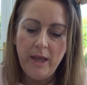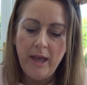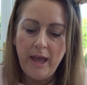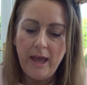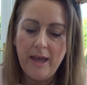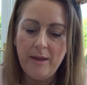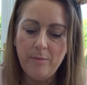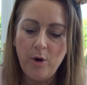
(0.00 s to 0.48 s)

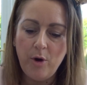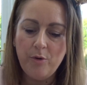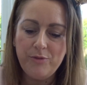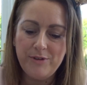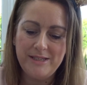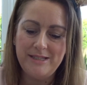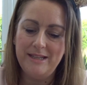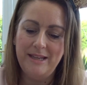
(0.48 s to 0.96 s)

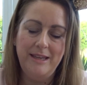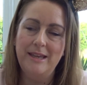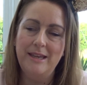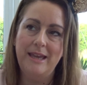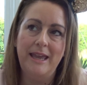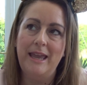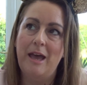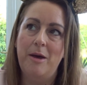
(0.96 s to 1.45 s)
Obviously you
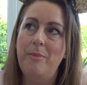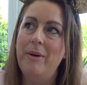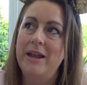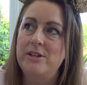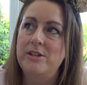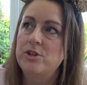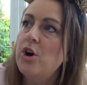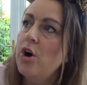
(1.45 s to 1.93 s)
can get
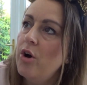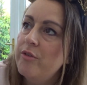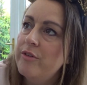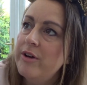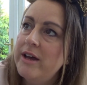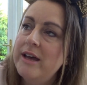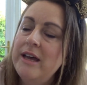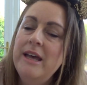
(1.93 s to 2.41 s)

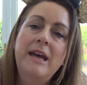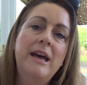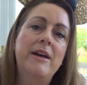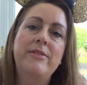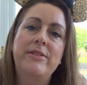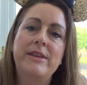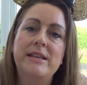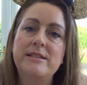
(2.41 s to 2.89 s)
Pandora
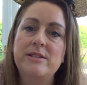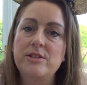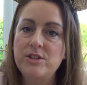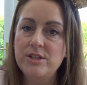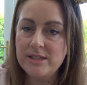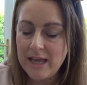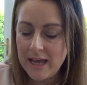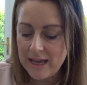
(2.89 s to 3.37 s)
and things such
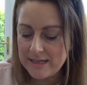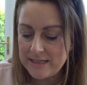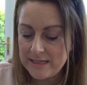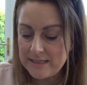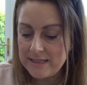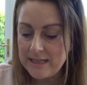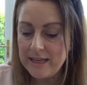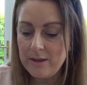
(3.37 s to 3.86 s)
as that at
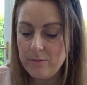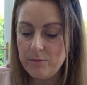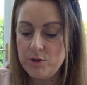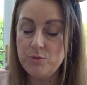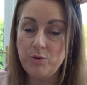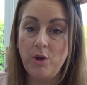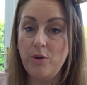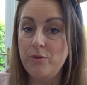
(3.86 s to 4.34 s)
Disney,
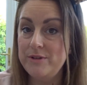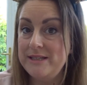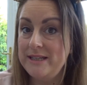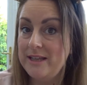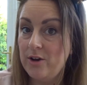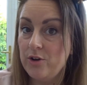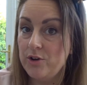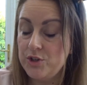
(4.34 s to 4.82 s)
which will obviously
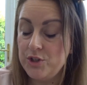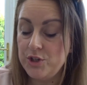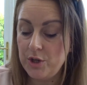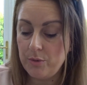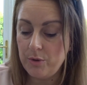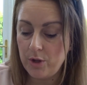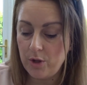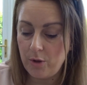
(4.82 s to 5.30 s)
cost
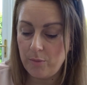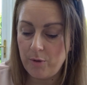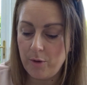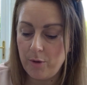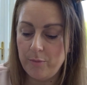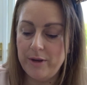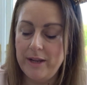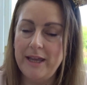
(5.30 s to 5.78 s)
you a lot more
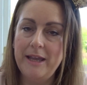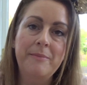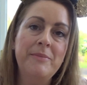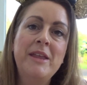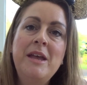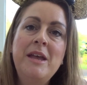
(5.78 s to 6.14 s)
money.